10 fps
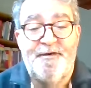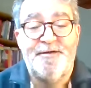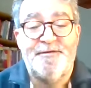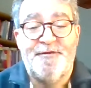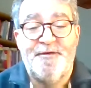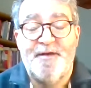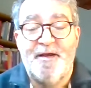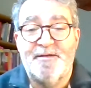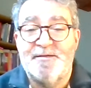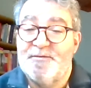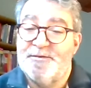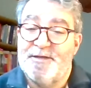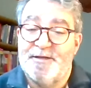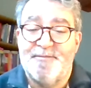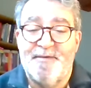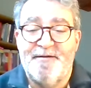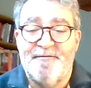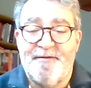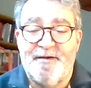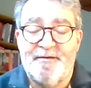first few years, it was just me and
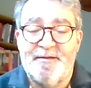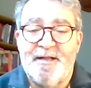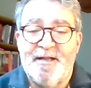Phil.